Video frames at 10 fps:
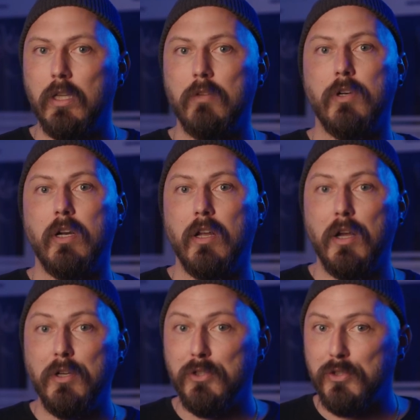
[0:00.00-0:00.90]
If you're at
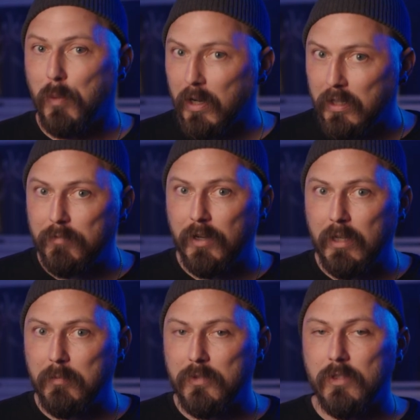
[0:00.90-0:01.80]
120
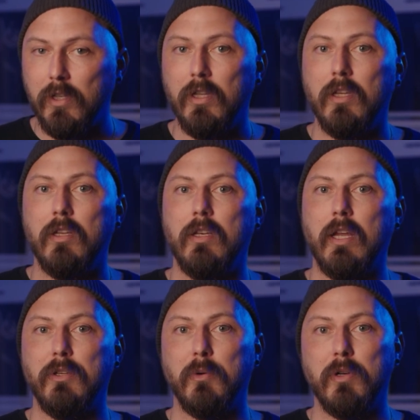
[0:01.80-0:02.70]
frames,
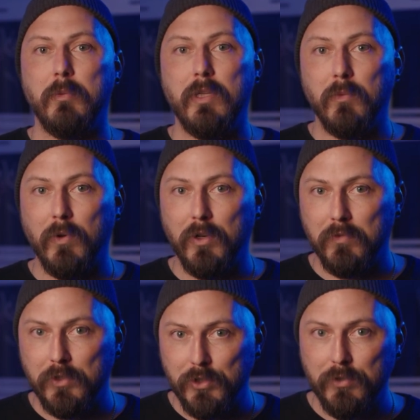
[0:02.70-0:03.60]
now you wanna be at
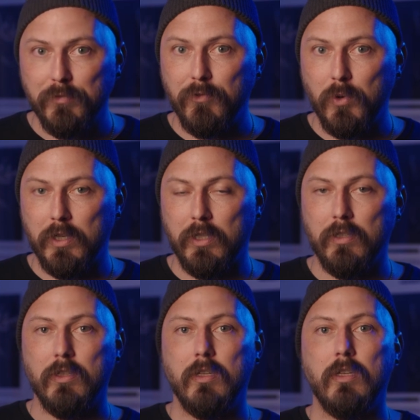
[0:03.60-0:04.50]
1/240.
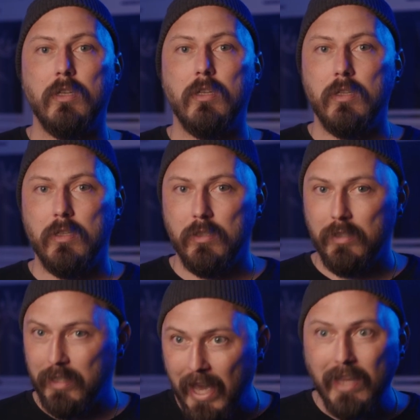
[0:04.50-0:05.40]

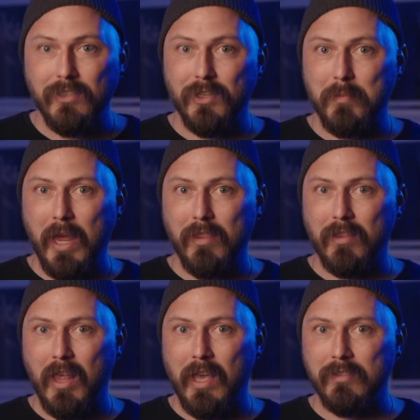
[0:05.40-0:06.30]
Yeah, I took math
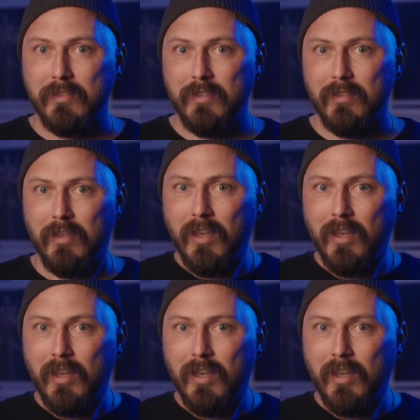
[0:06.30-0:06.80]
class.